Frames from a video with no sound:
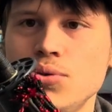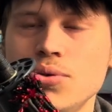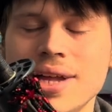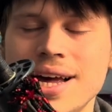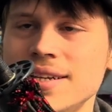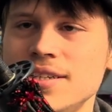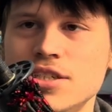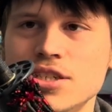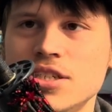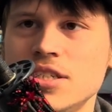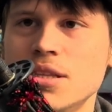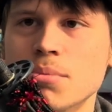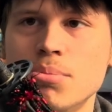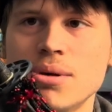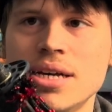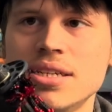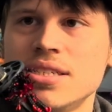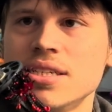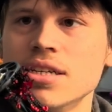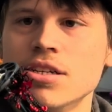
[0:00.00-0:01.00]
like, just the
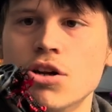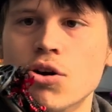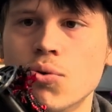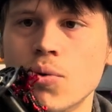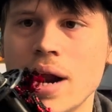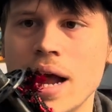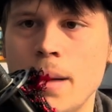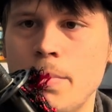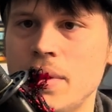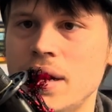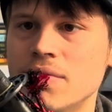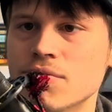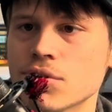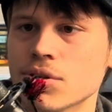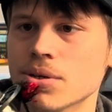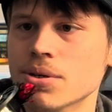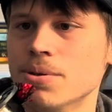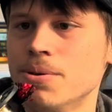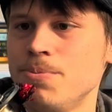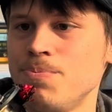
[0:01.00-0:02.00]
best Edo wrap ever.